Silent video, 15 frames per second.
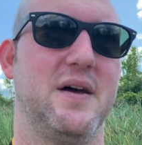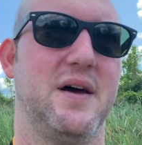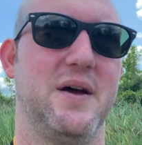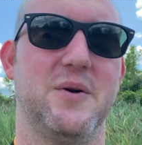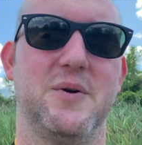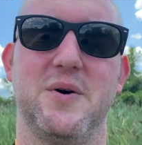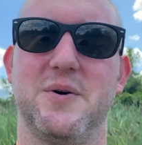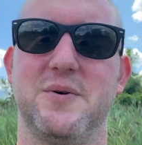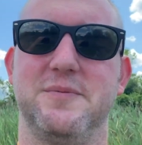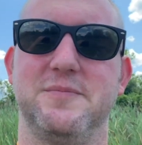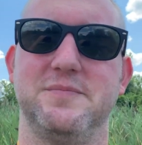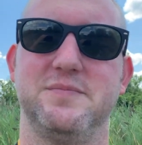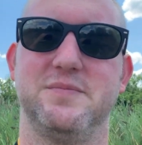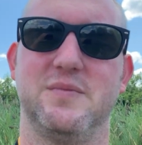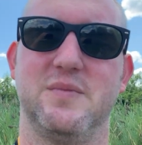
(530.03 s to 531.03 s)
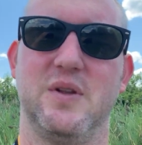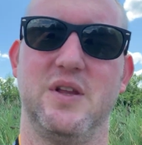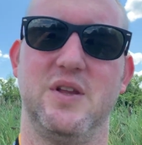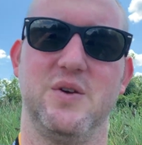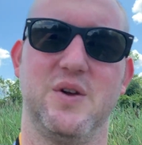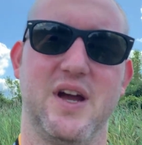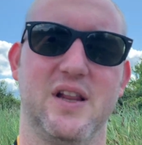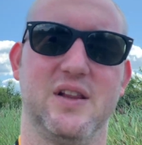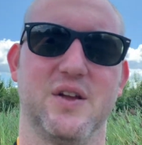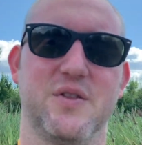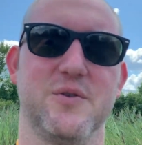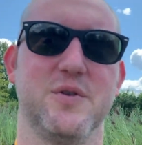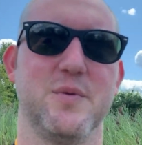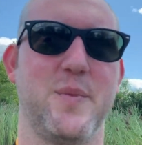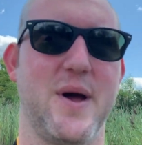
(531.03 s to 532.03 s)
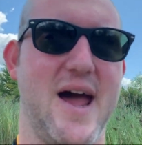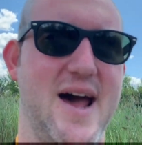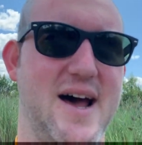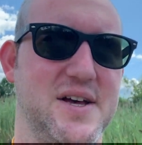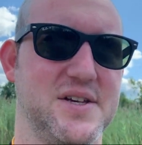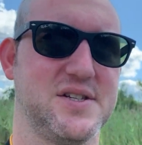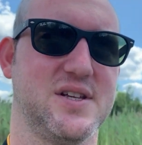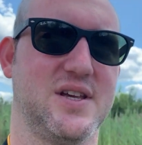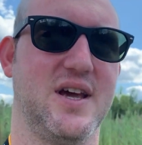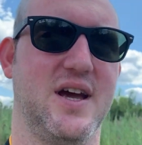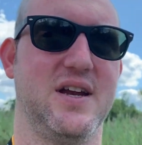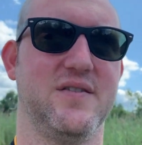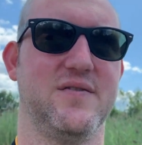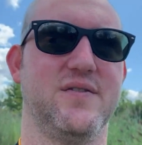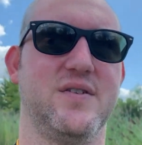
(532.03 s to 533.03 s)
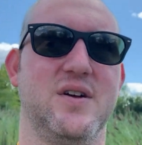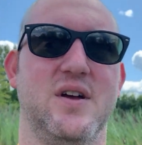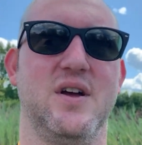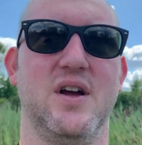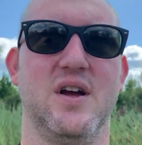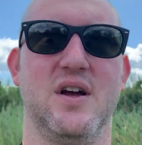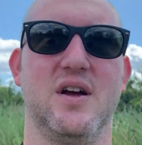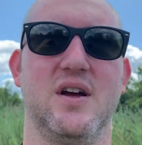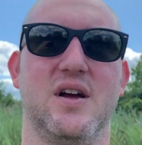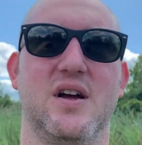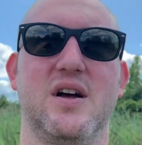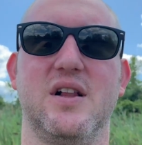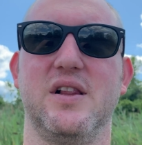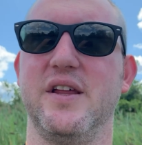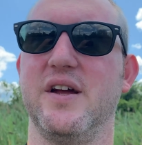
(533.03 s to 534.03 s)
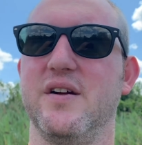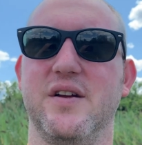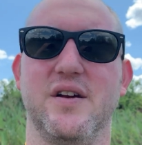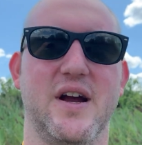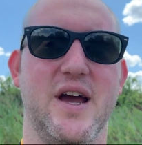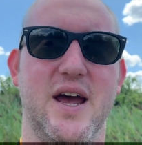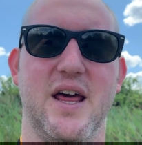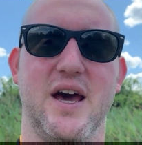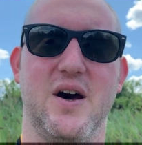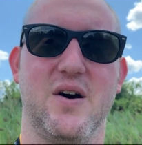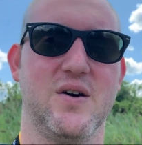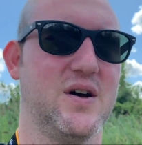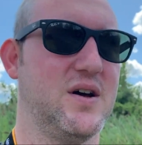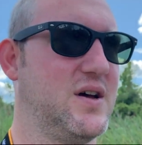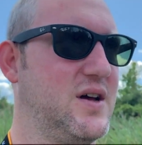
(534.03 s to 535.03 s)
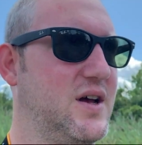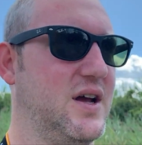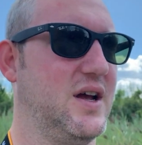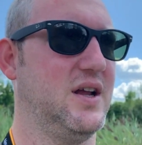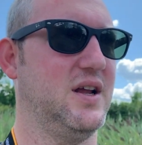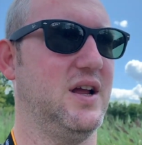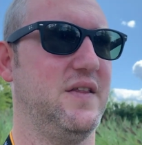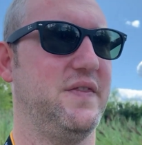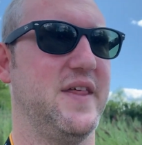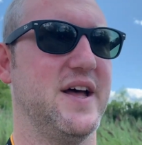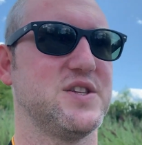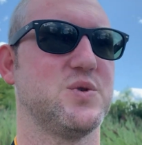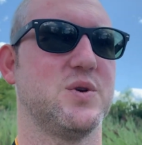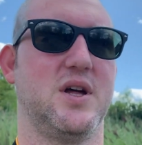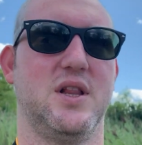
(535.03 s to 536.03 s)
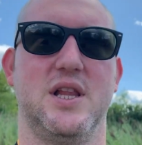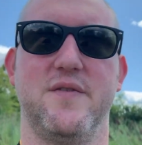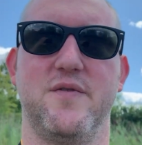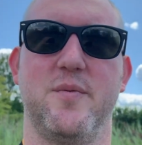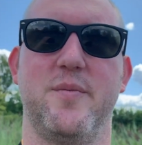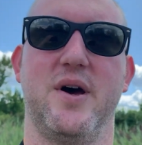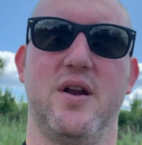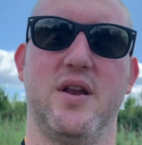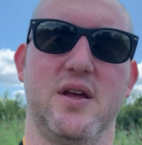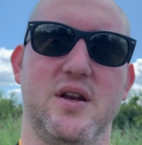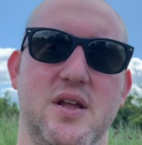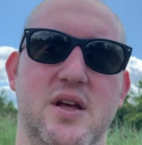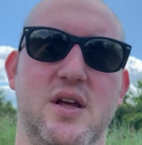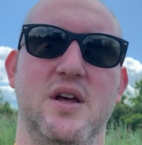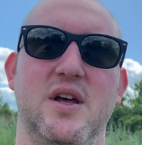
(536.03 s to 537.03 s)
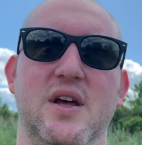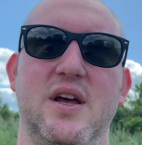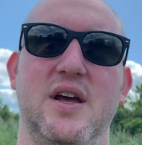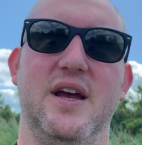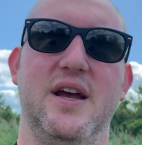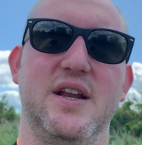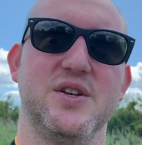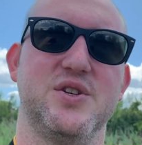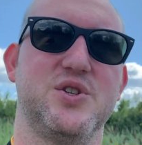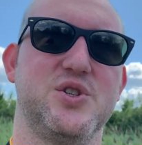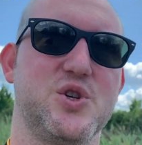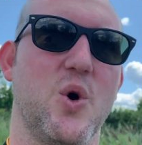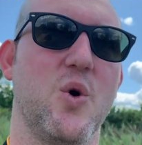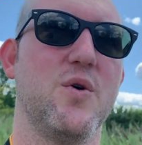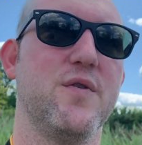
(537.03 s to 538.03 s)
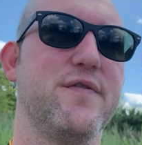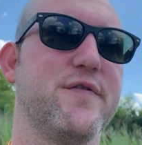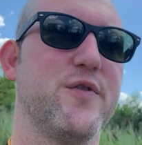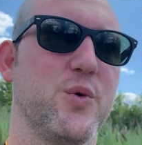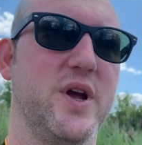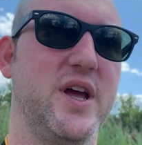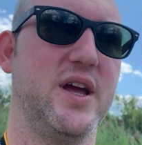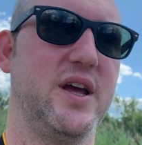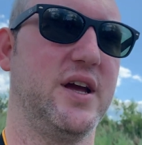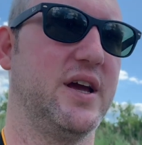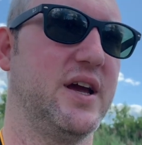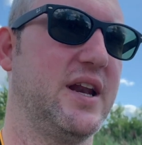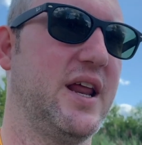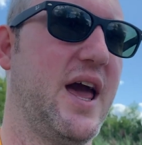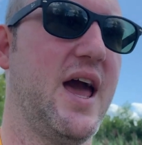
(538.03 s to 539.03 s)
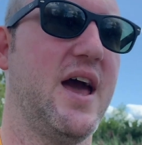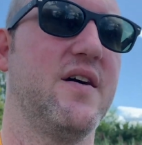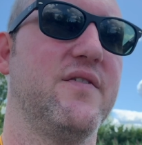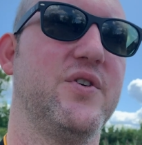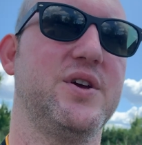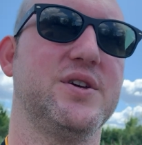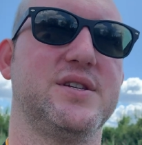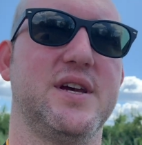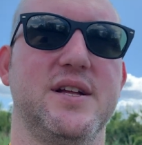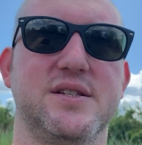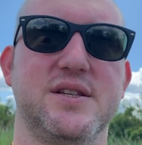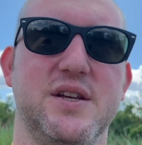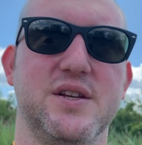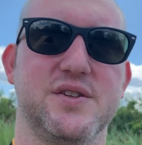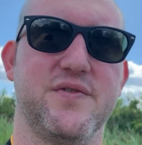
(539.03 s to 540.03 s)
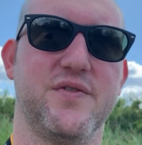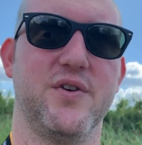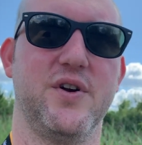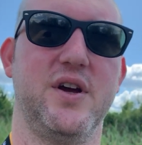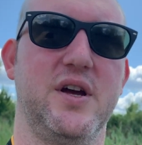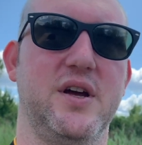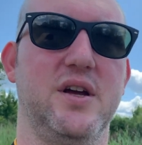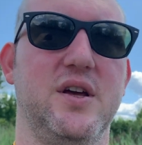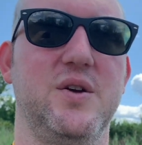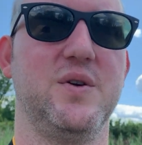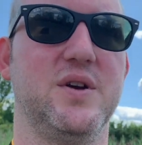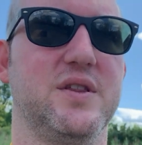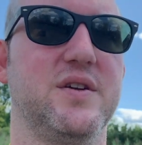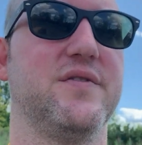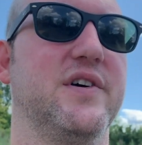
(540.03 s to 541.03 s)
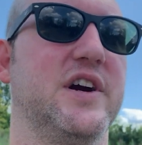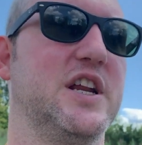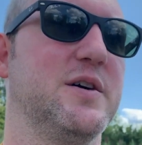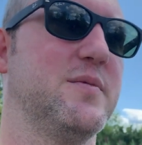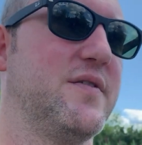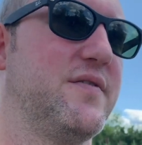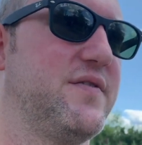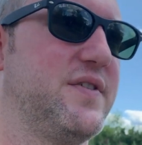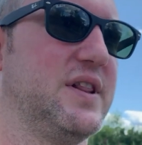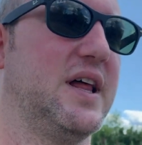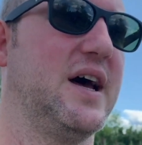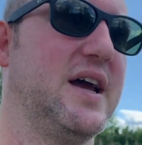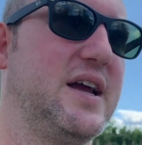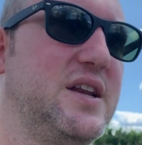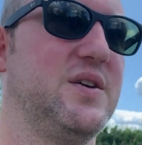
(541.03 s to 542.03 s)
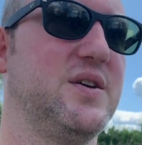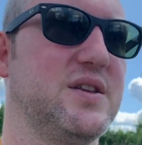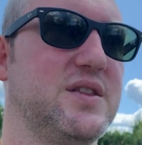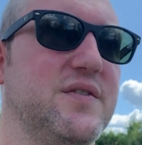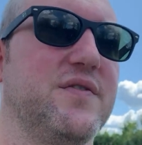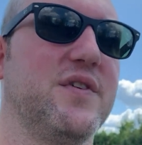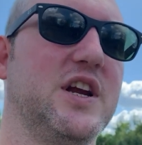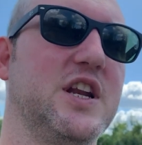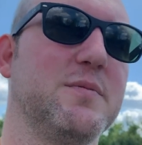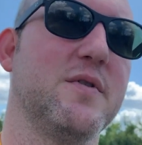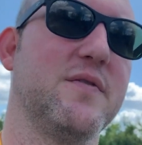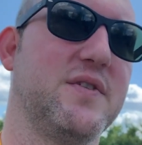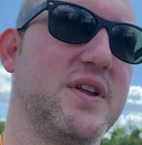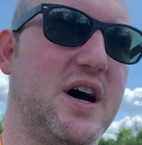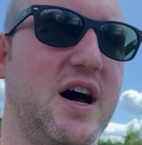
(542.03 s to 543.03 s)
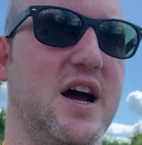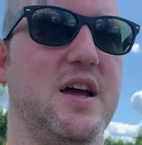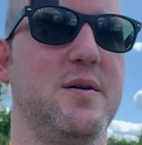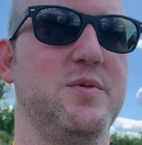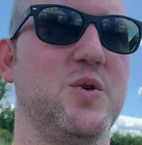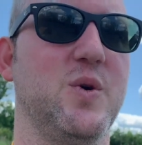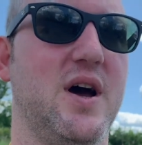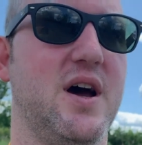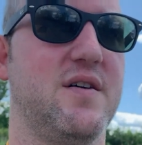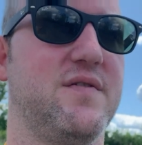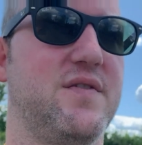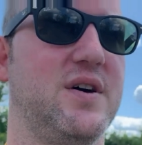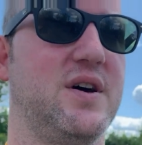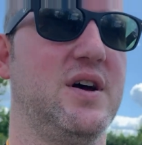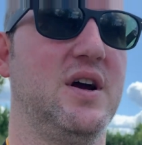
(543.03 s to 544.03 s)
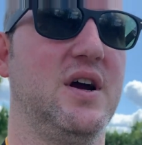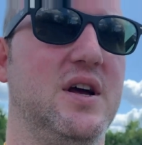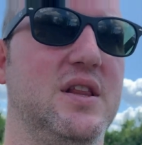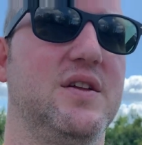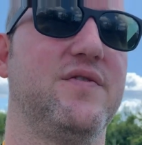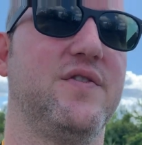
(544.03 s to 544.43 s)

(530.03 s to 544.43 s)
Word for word: I don't know, you kind of look through the past, kind of clear your head out. And that's what I love about it. It is so freeing in every sense it is freeing. You get the freedom of flight, you get the freedom of time, you have the